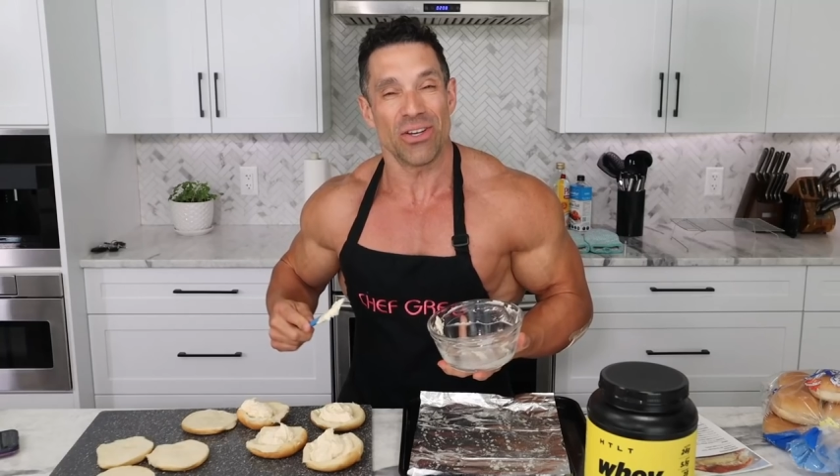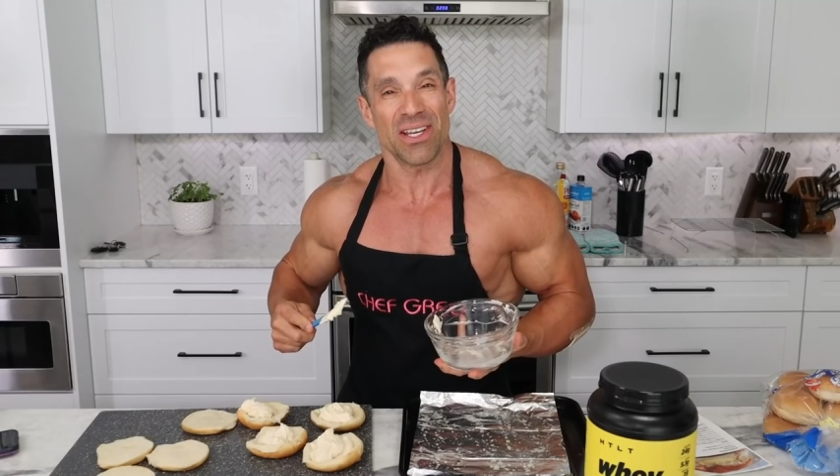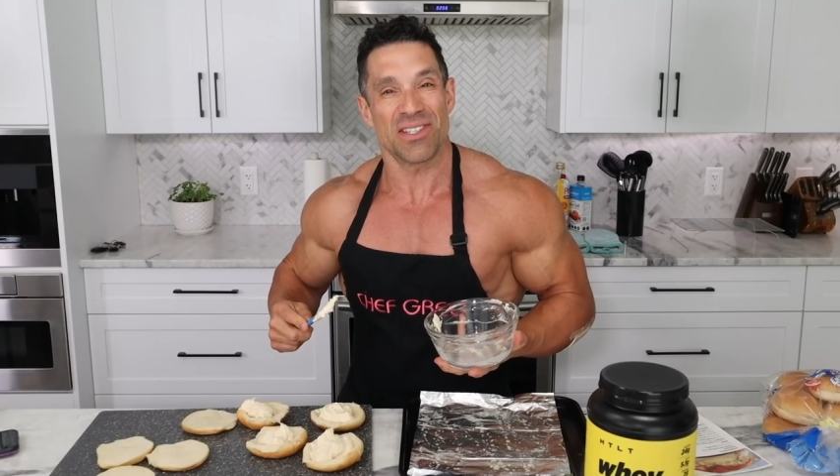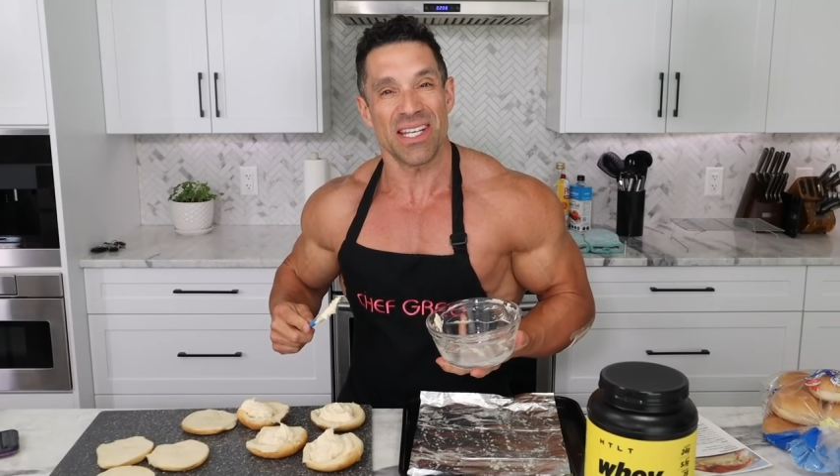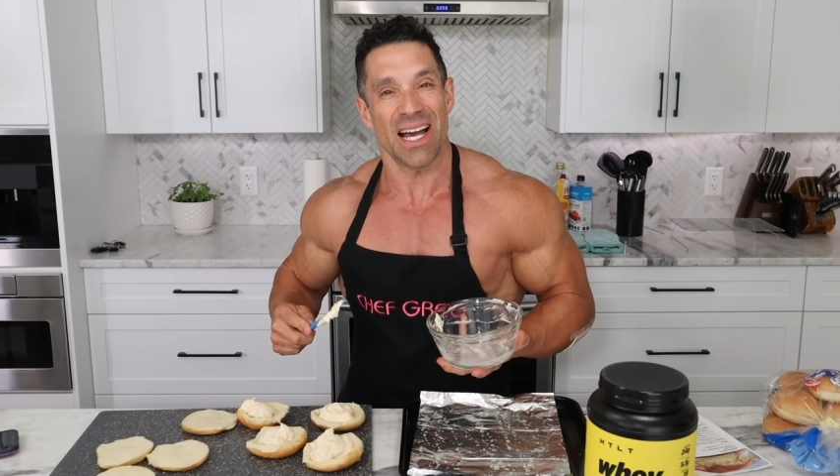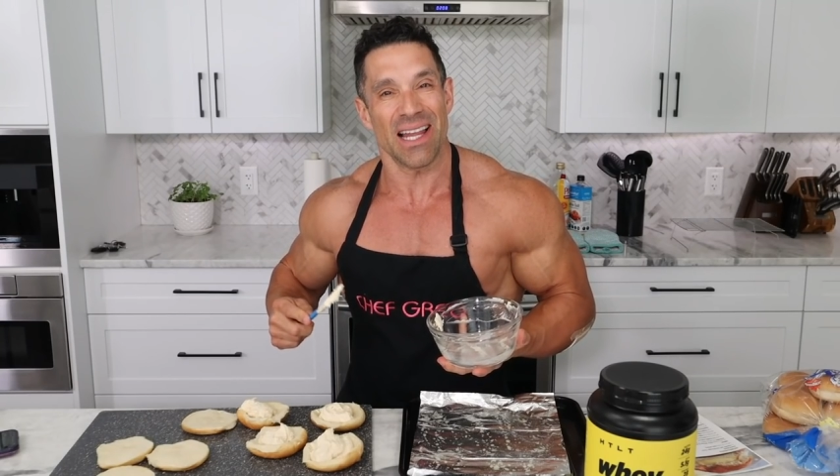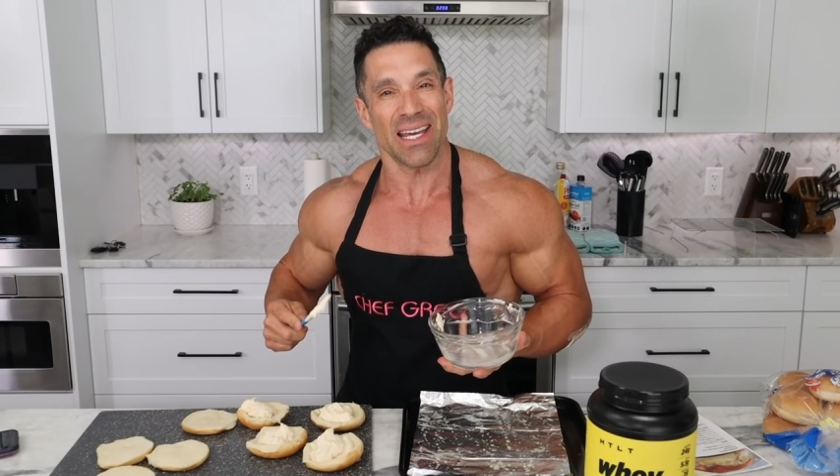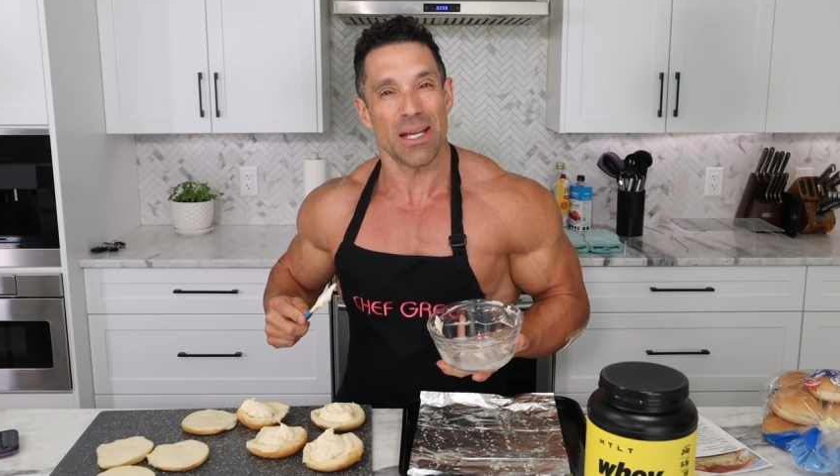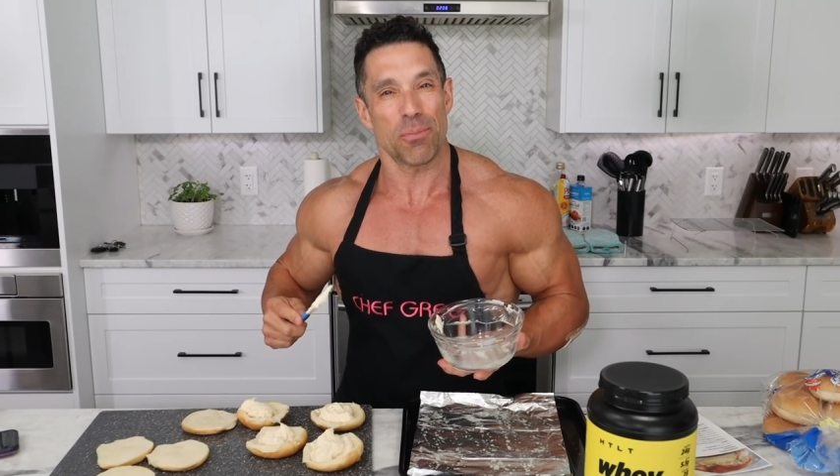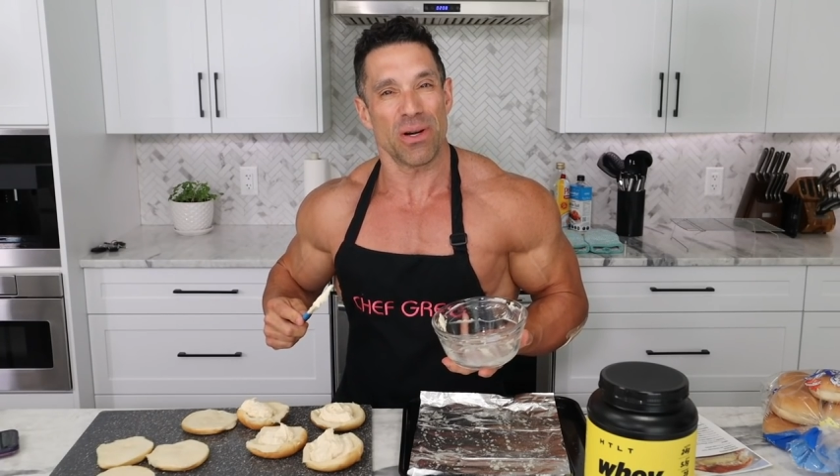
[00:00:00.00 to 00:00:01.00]
And you can see I
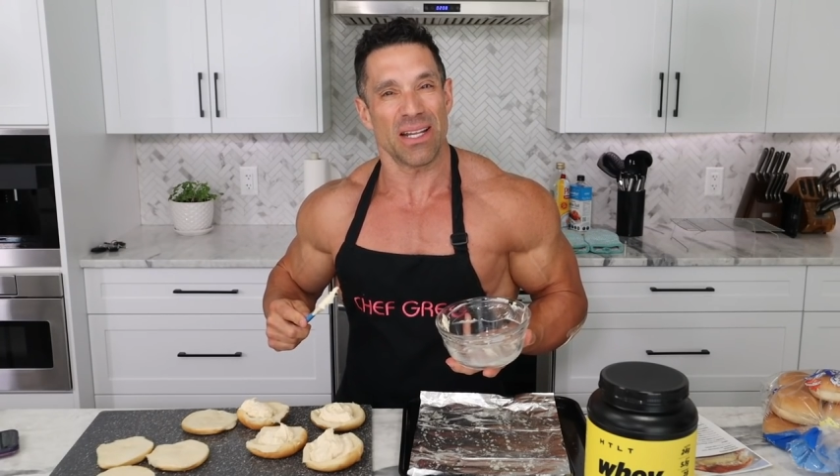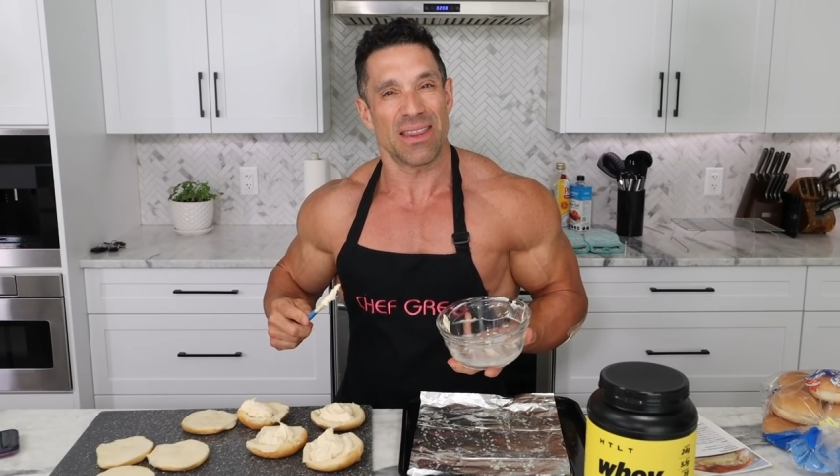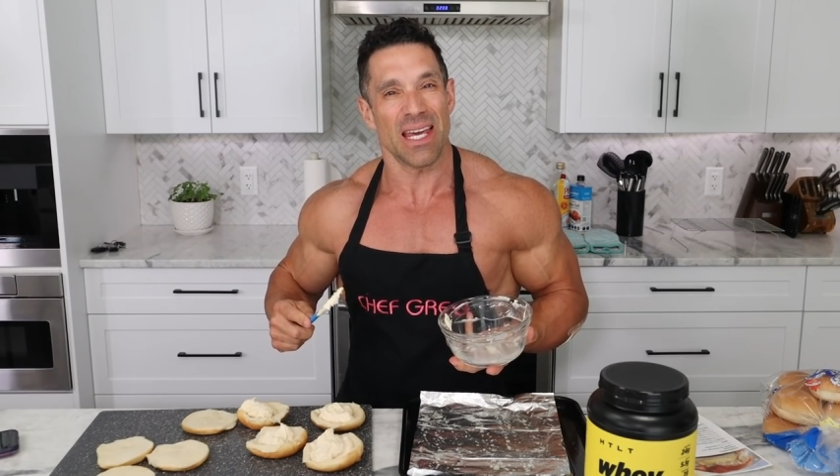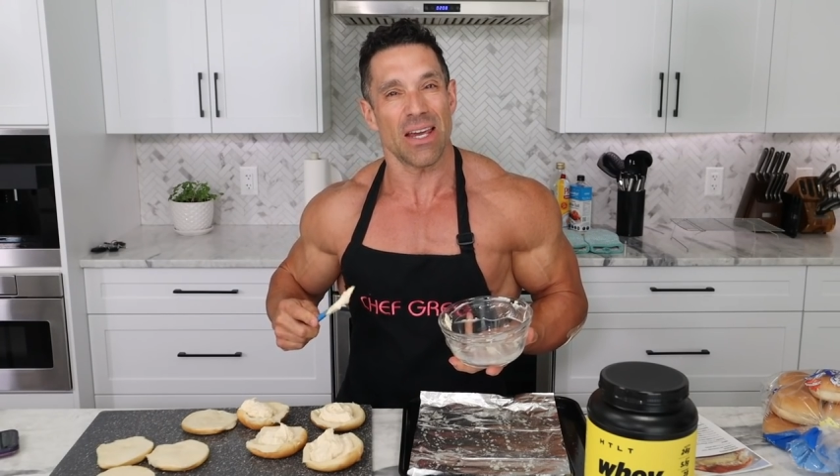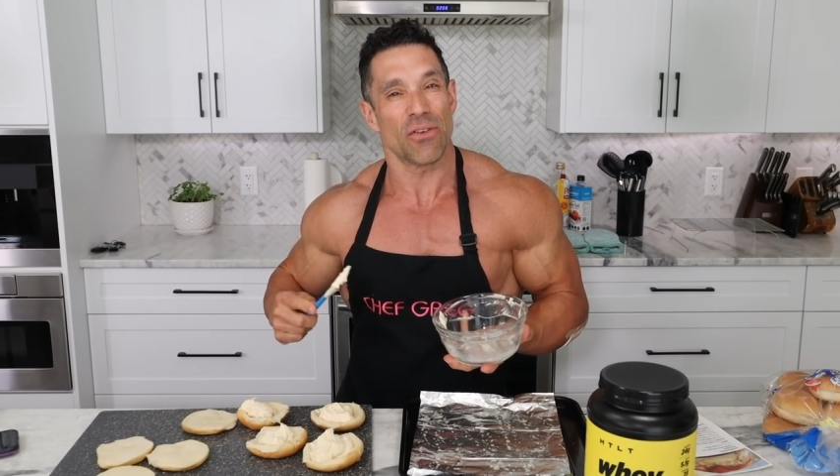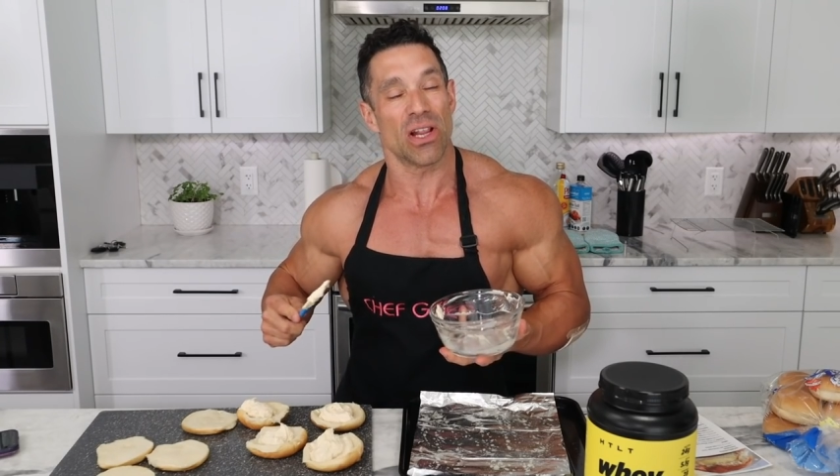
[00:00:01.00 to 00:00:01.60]
like it pretty thick.